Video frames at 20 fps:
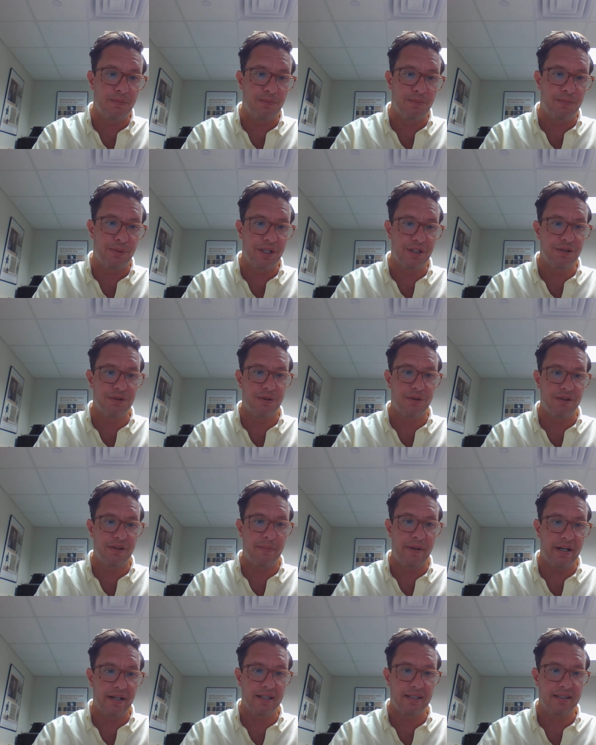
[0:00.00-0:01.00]
British North
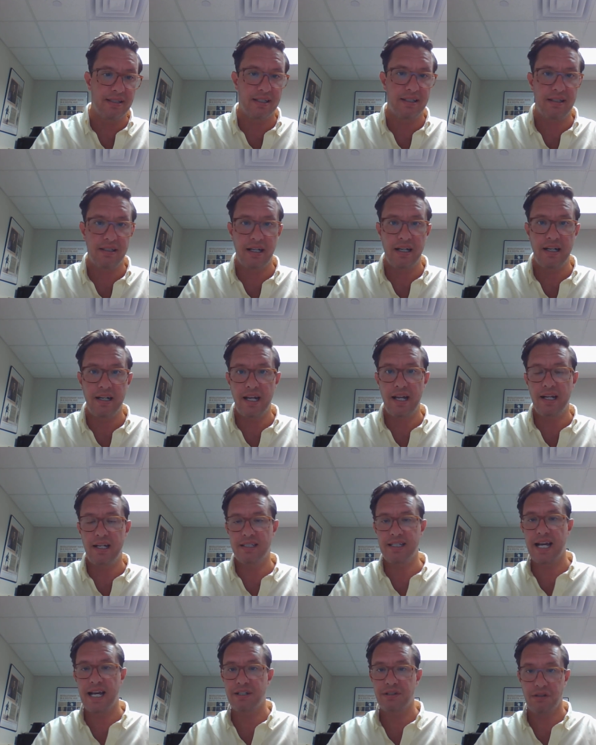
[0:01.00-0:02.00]
America 1688,
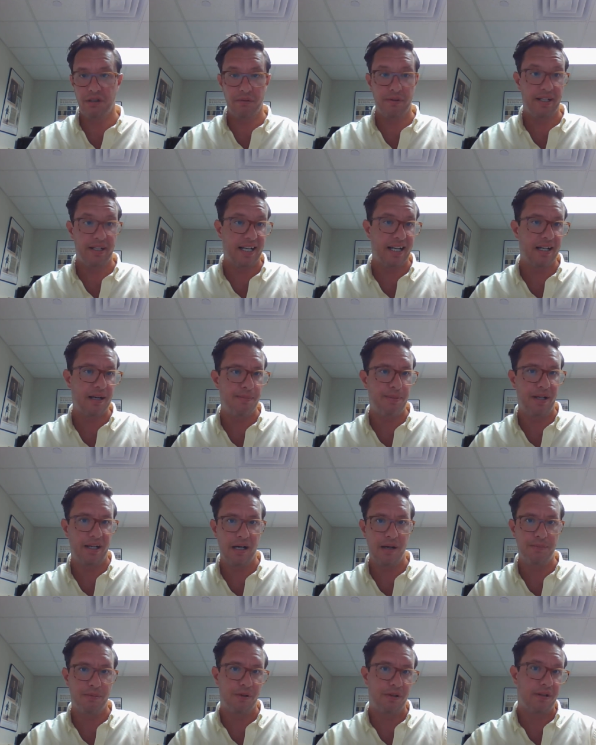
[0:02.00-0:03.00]
is actually what I'm going to pick
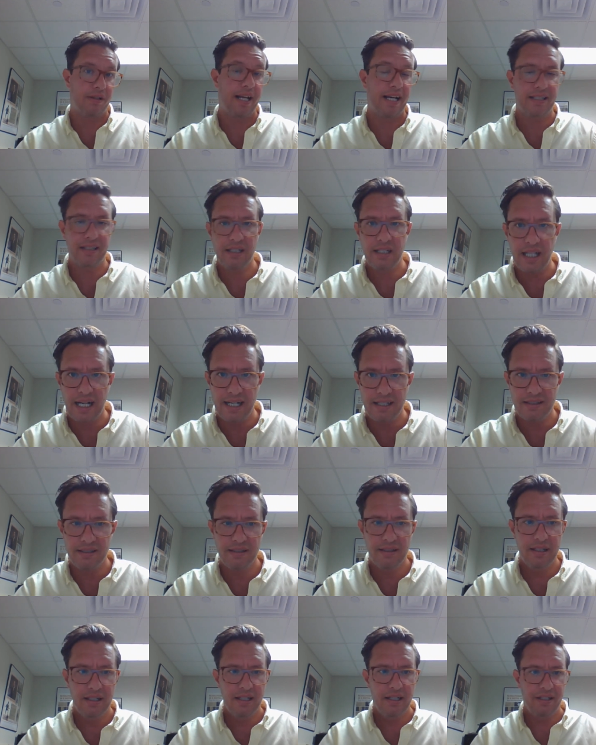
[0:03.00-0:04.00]
up with next
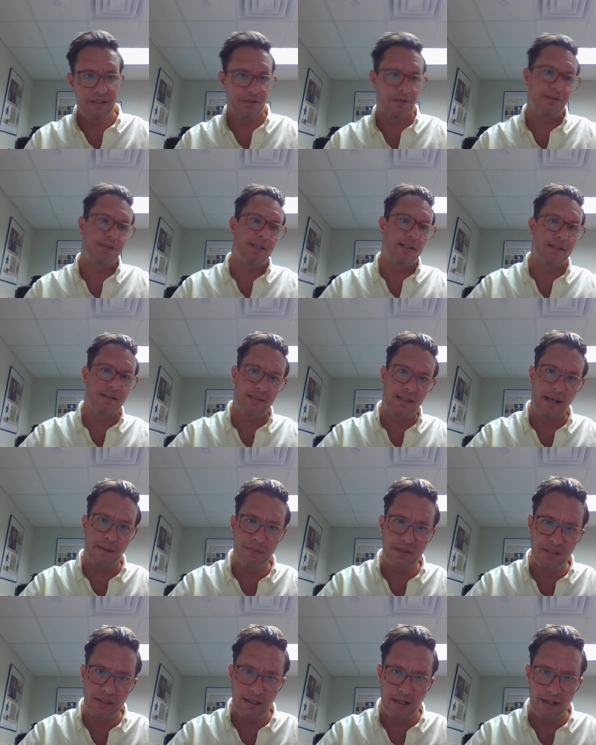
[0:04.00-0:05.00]
class. you'll see the same
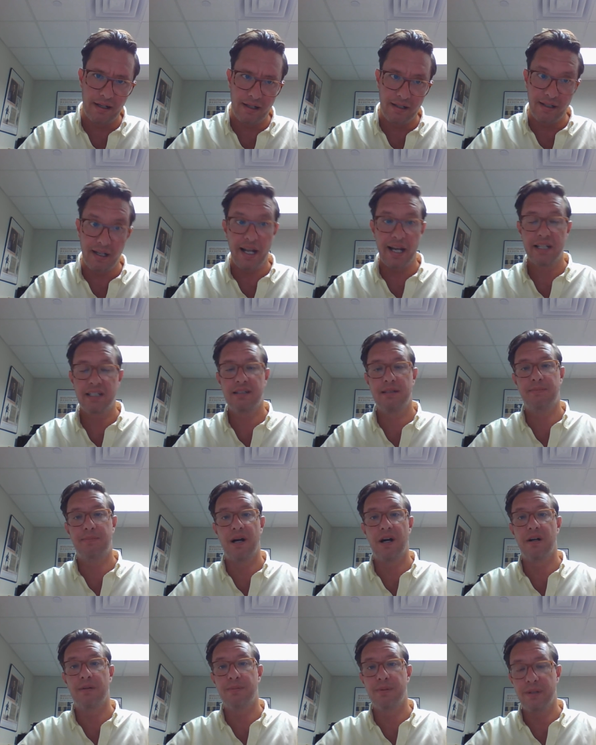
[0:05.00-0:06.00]
slide on the next
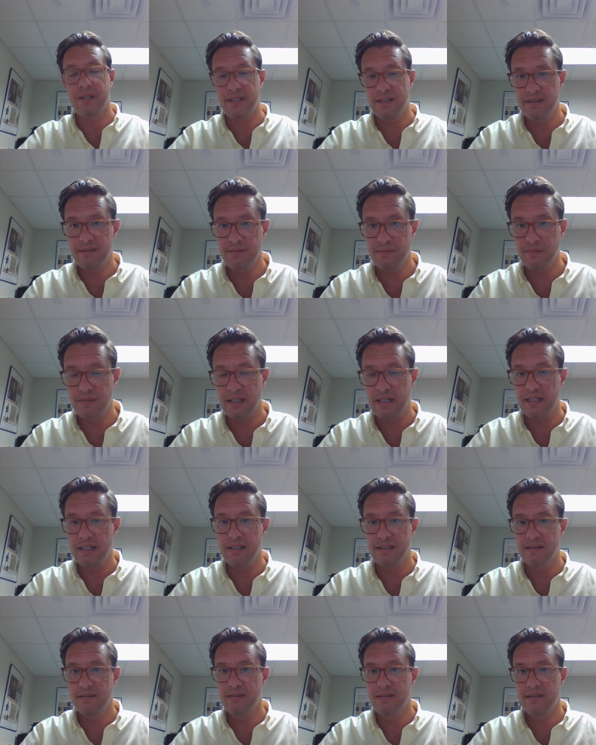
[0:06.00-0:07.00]
PowerPoint
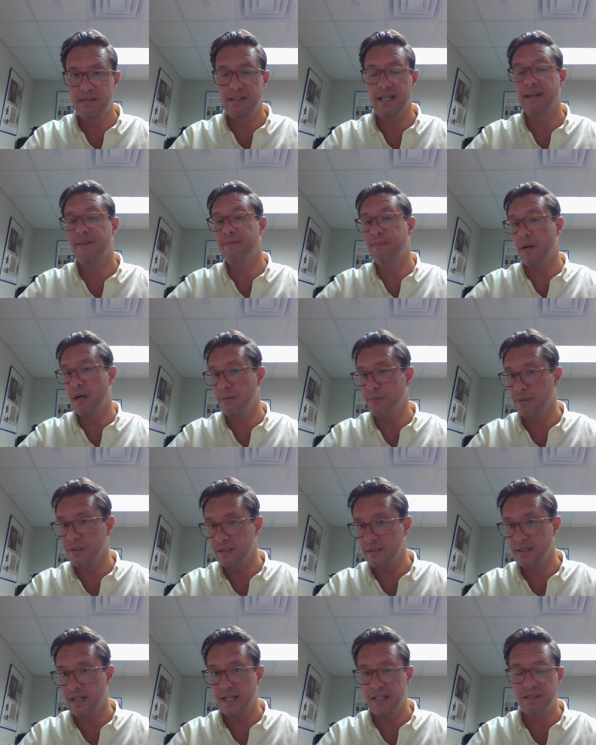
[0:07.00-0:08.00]
set of PowerPoint
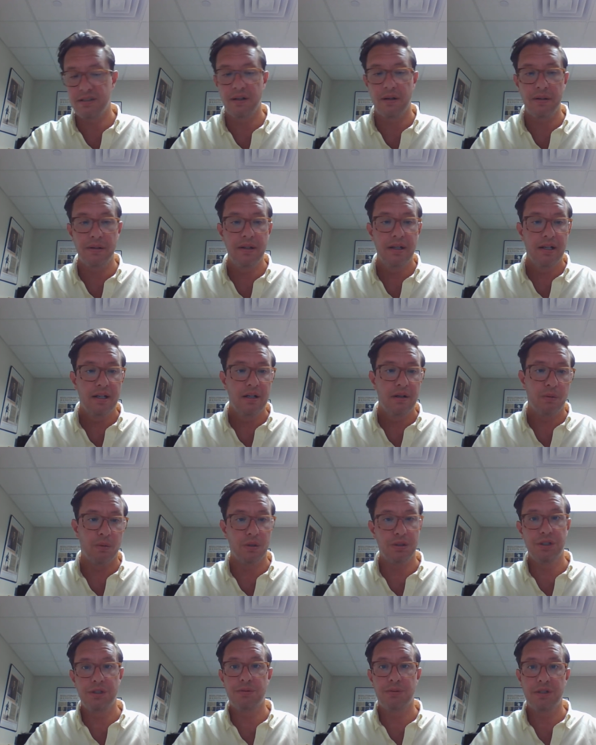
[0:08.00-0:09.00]
slides. So
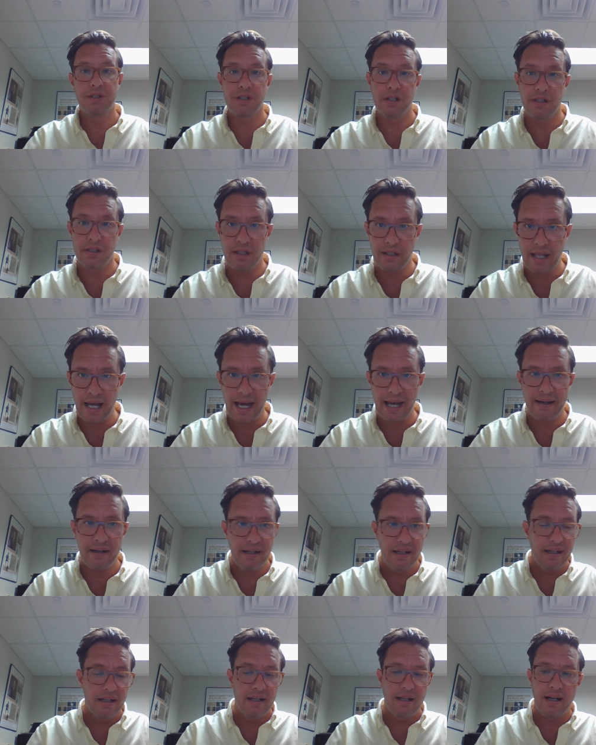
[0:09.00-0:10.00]
we'll just return to that.
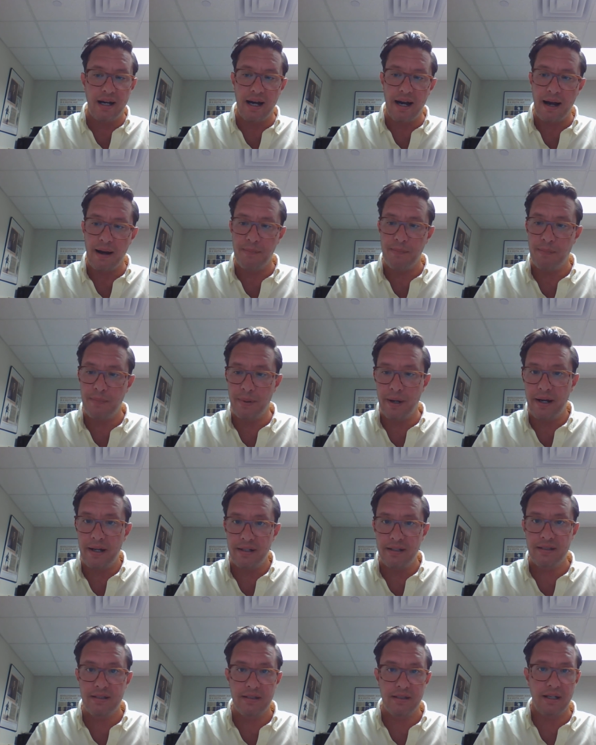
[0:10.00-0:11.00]

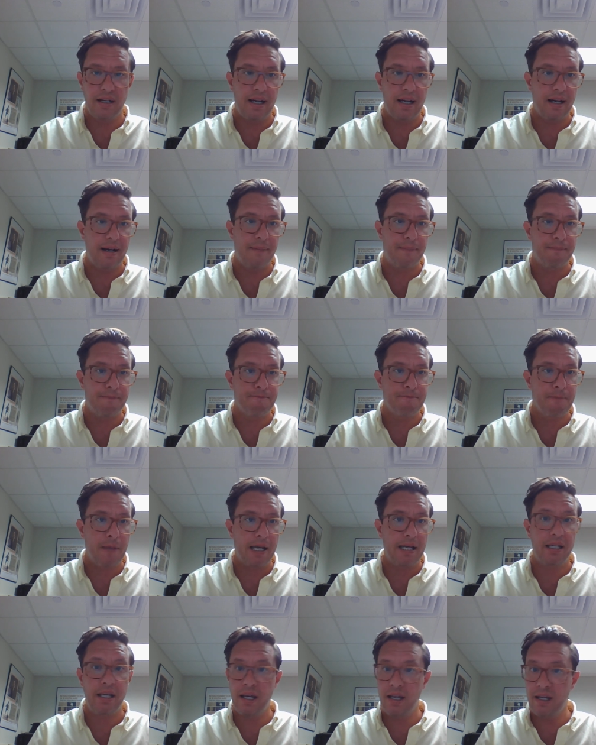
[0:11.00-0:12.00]
But
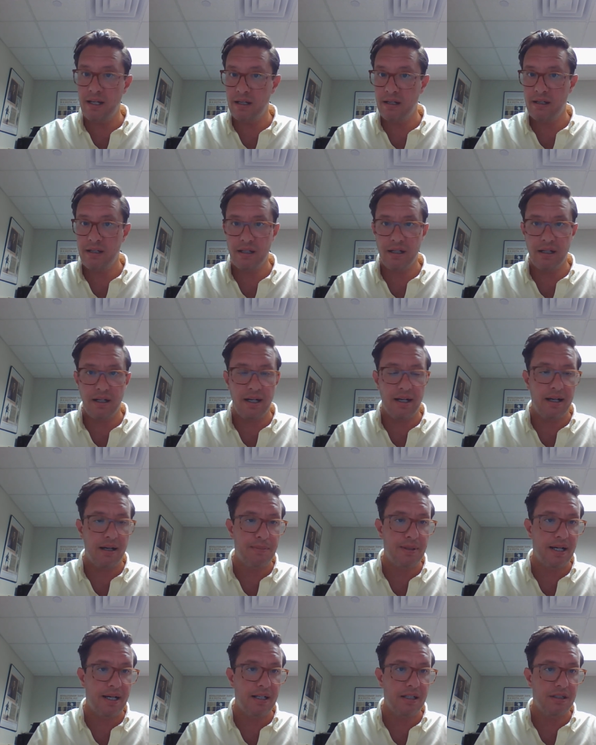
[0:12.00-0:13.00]
again,
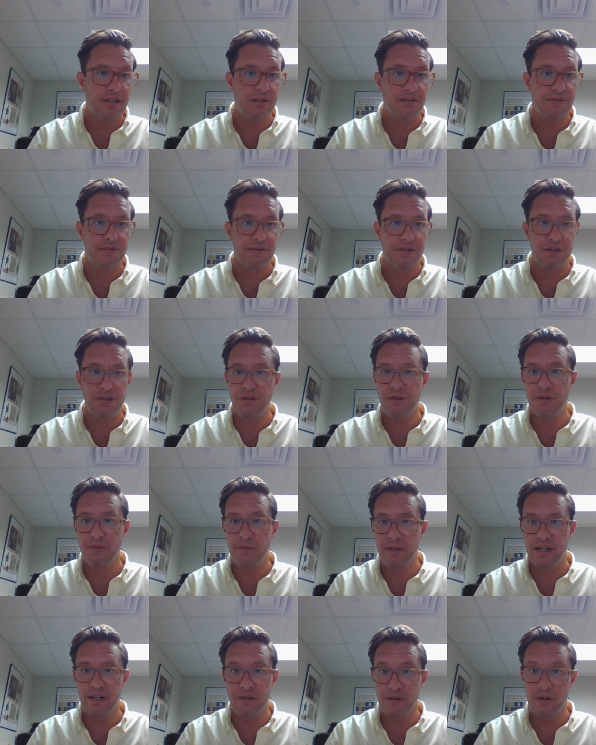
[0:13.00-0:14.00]
apologies for Zoom.
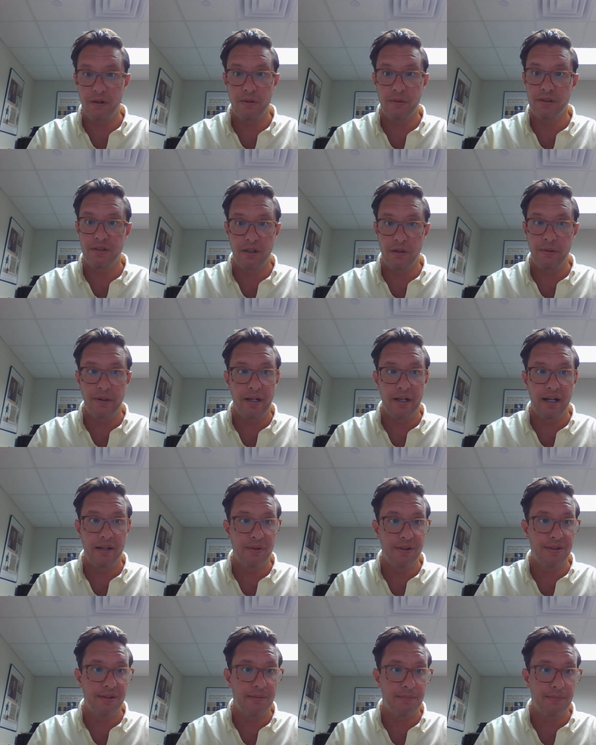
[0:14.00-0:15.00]
I don't know what's going on
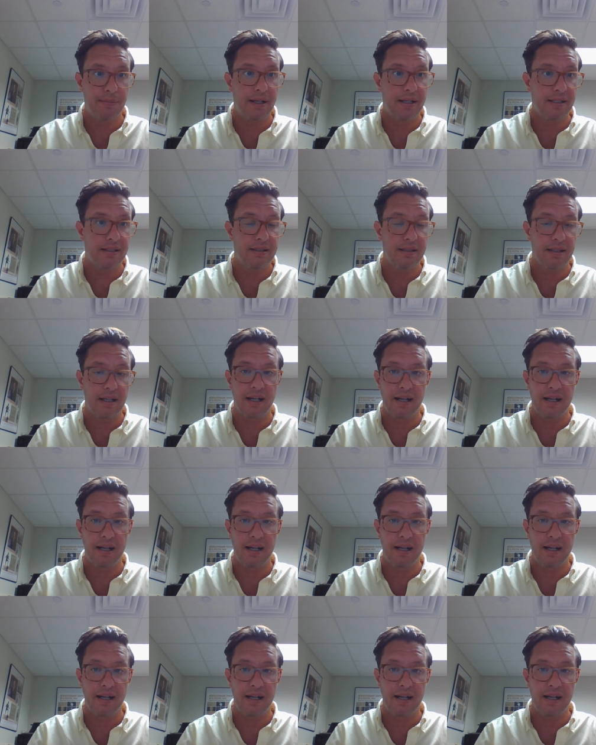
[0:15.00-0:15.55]
with it, but